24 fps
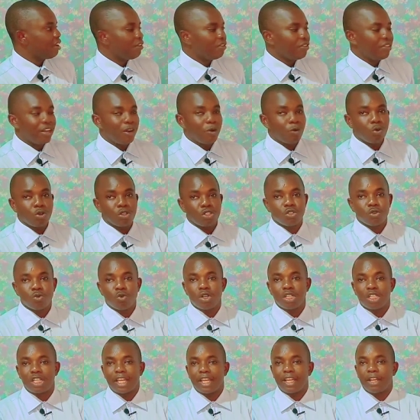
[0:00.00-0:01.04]
there was
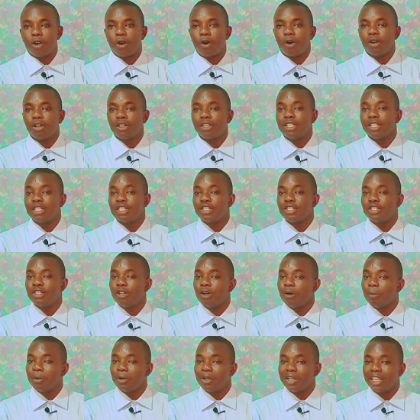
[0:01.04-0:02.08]
what I call the
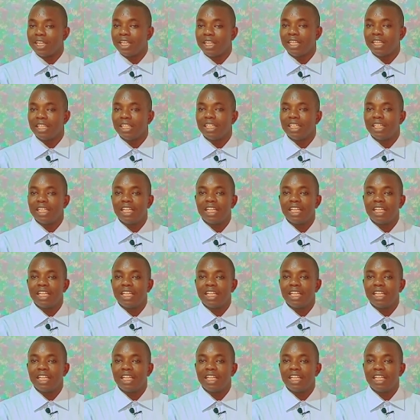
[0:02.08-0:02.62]
snowballing